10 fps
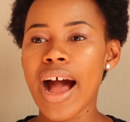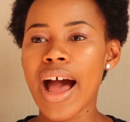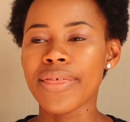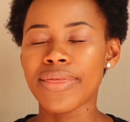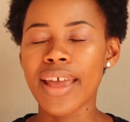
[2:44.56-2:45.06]

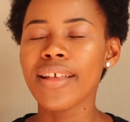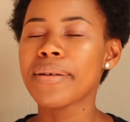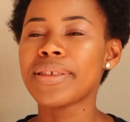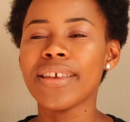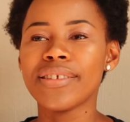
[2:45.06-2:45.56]
I
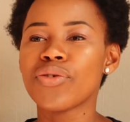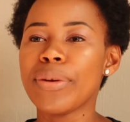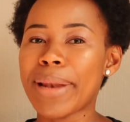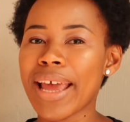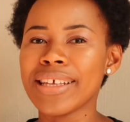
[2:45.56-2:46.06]
think
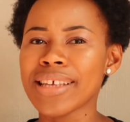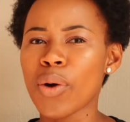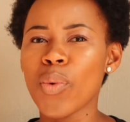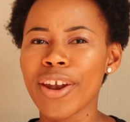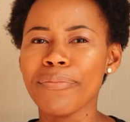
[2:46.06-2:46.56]
sensory play is
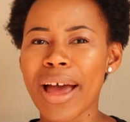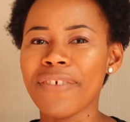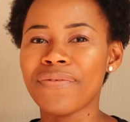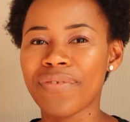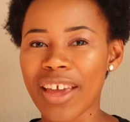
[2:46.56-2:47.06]
like one of
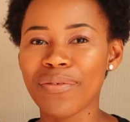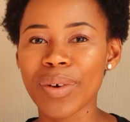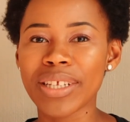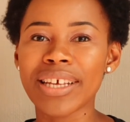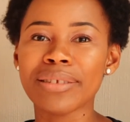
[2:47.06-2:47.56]
my
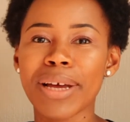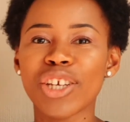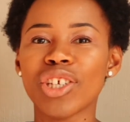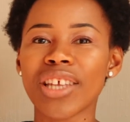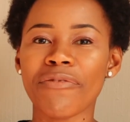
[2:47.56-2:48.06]
favorites. As
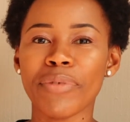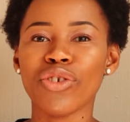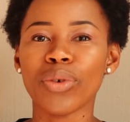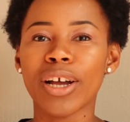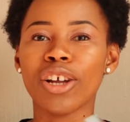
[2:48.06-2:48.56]
much as I've been
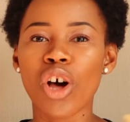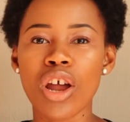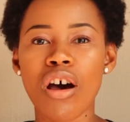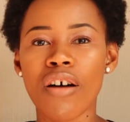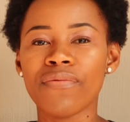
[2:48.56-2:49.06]
doing a
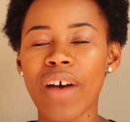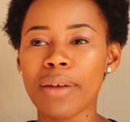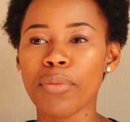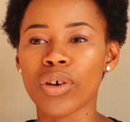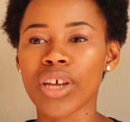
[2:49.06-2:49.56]
lot of
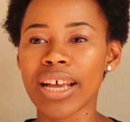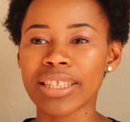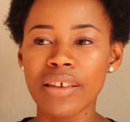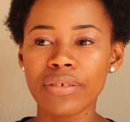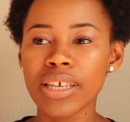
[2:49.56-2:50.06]
fine motor
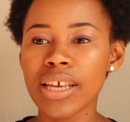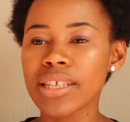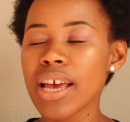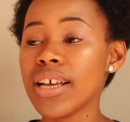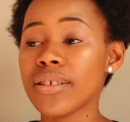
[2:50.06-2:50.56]

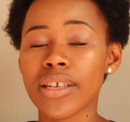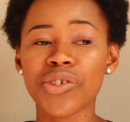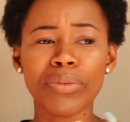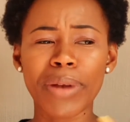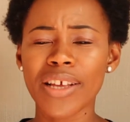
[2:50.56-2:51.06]
activities,
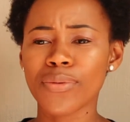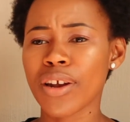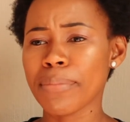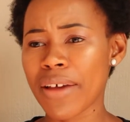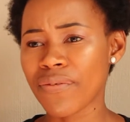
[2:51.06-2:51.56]
sensory play is one
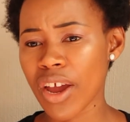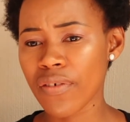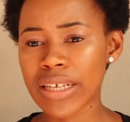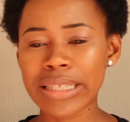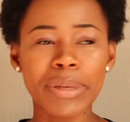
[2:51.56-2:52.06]
of my
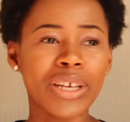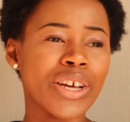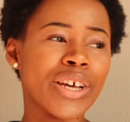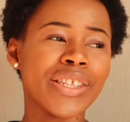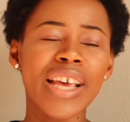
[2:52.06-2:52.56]
favorites
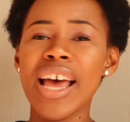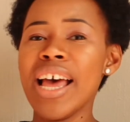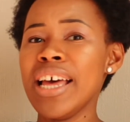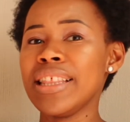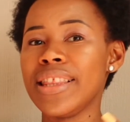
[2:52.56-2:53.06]
because
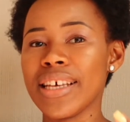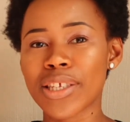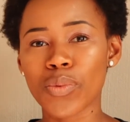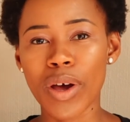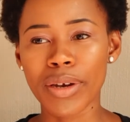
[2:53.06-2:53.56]

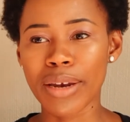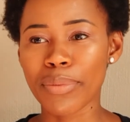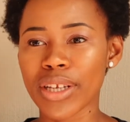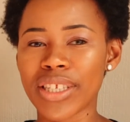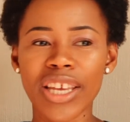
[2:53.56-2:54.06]
this one in
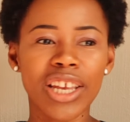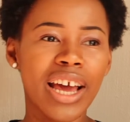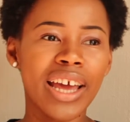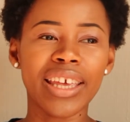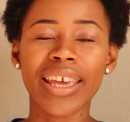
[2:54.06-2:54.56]

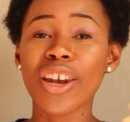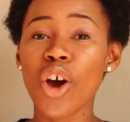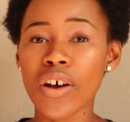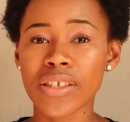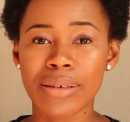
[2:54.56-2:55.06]
particular, he can
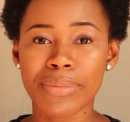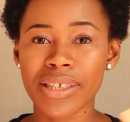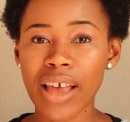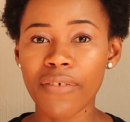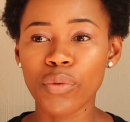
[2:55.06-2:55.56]
ask
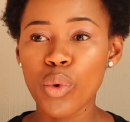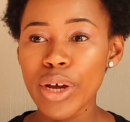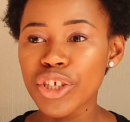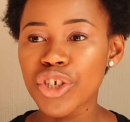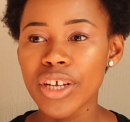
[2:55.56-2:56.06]
himself
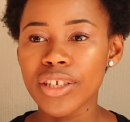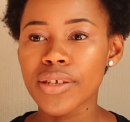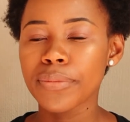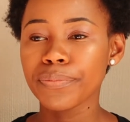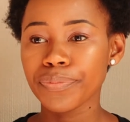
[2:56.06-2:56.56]

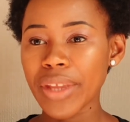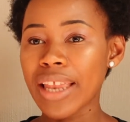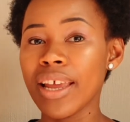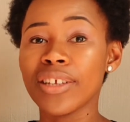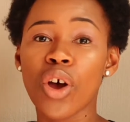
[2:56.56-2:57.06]
questions,
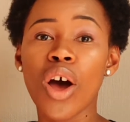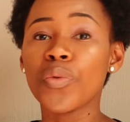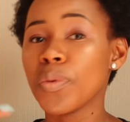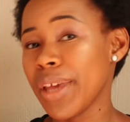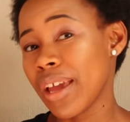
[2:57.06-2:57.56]
and later on
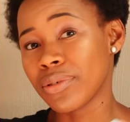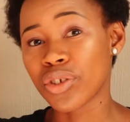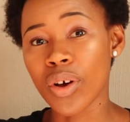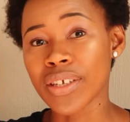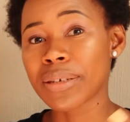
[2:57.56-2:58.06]
we'll be able
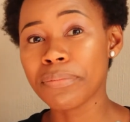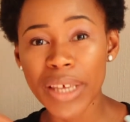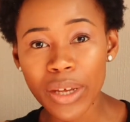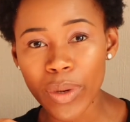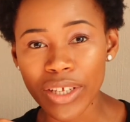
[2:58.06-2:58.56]
to ask
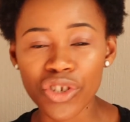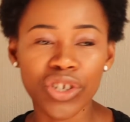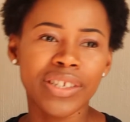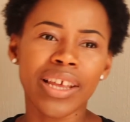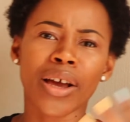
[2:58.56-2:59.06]
me
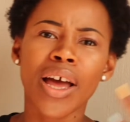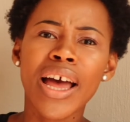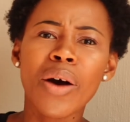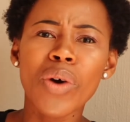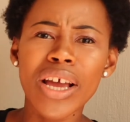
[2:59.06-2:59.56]
questions like,
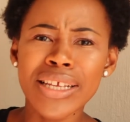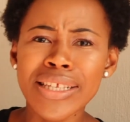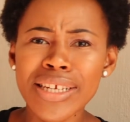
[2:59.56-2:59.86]
is it